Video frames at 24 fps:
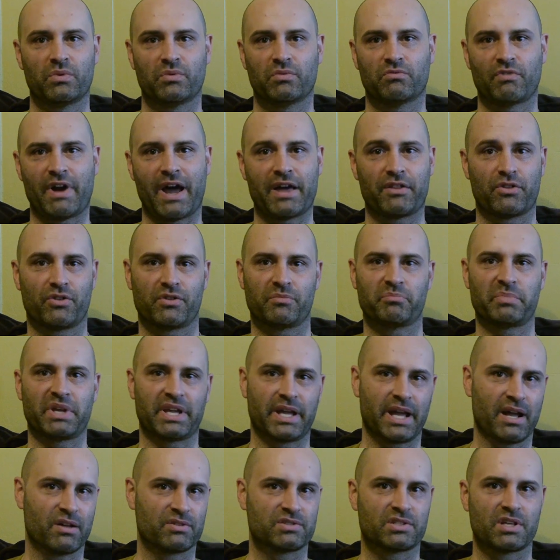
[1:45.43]
rather than
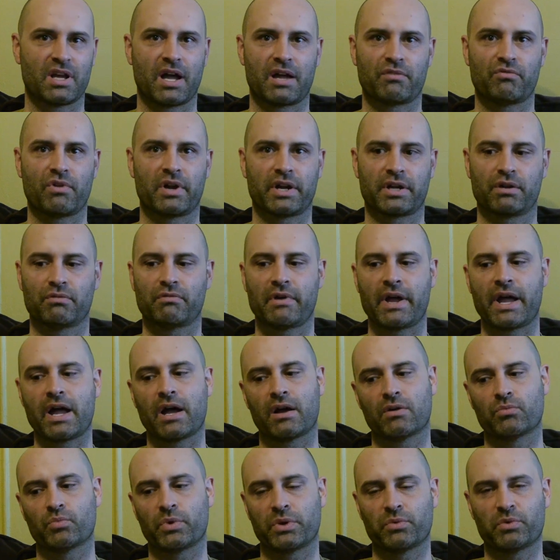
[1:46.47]
being outside running
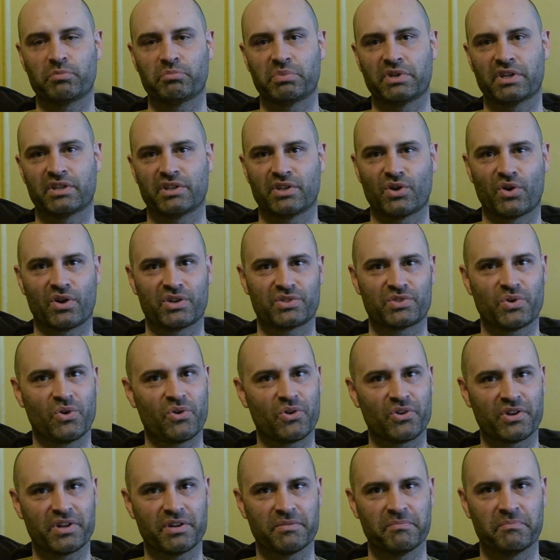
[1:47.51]
around, we would be in the
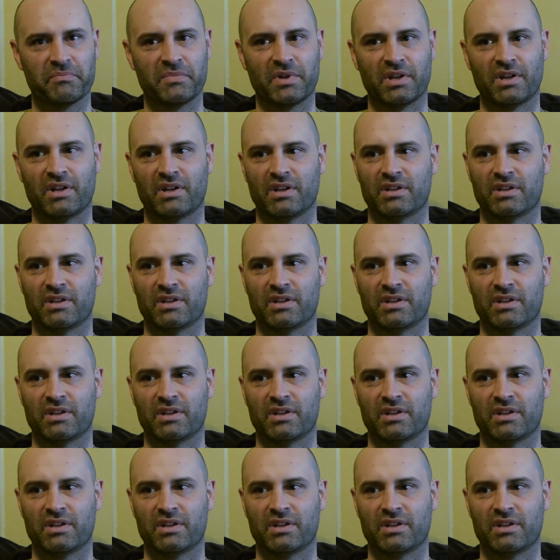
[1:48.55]
auditorium.